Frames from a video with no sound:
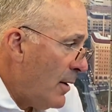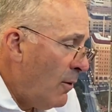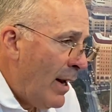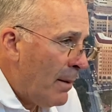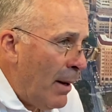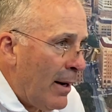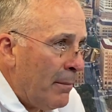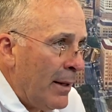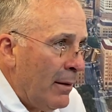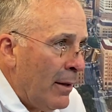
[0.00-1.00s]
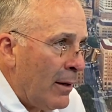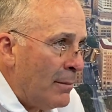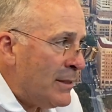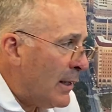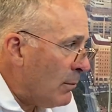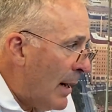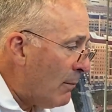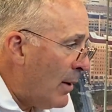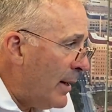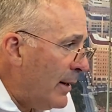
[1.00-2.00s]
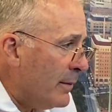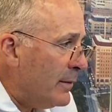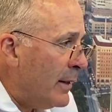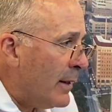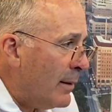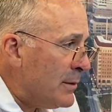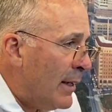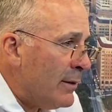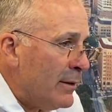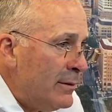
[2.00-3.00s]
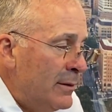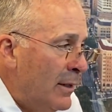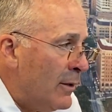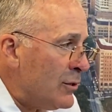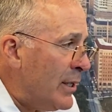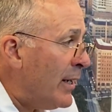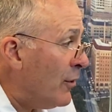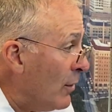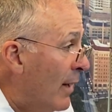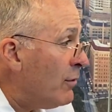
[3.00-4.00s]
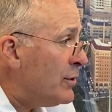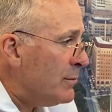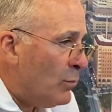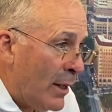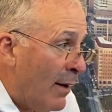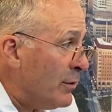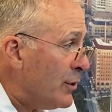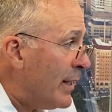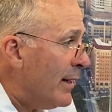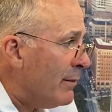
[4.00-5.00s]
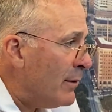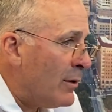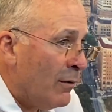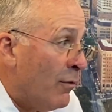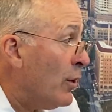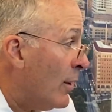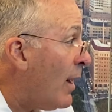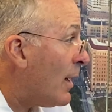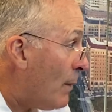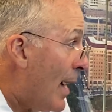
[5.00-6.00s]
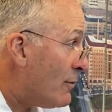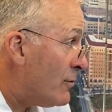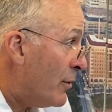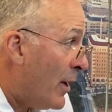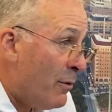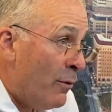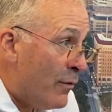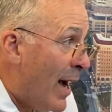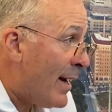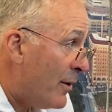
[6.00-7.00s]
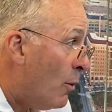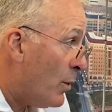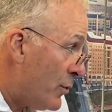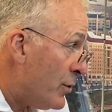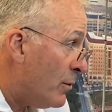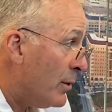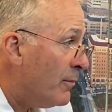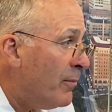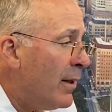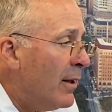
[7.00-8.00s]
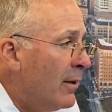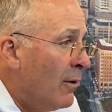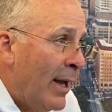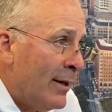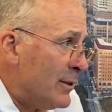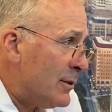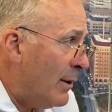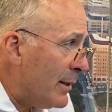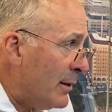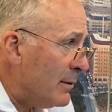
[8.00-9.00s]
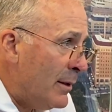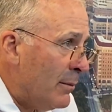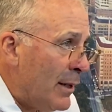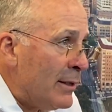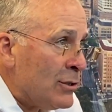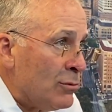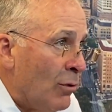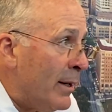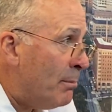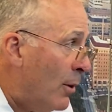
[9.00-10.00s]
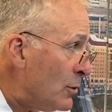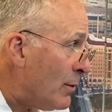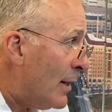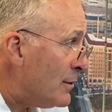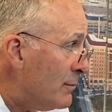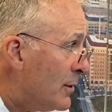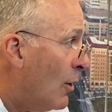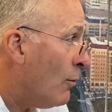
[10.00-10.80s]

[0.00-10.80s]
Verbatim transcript: No doubt about it. I mean, you know, it comes down to route running and it comes down to understanding your leverage and what coverage you're getting. They're converting a lot of routes. So, yeah, you've got to know what you're doing. You can't just go out there, you know, we're not just running post routes and go